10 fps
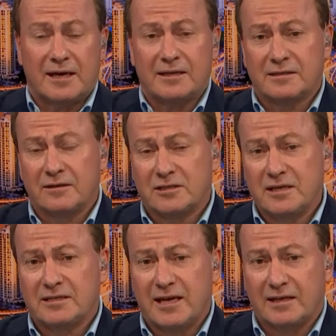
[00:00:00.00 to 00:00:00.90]
And so
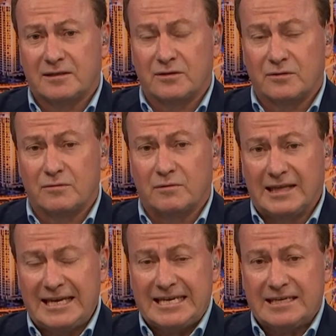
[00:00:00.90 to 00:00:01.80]
she's had to
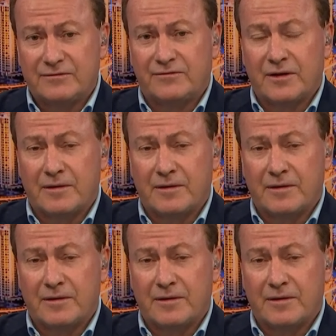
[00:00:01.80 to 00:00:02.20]
leave,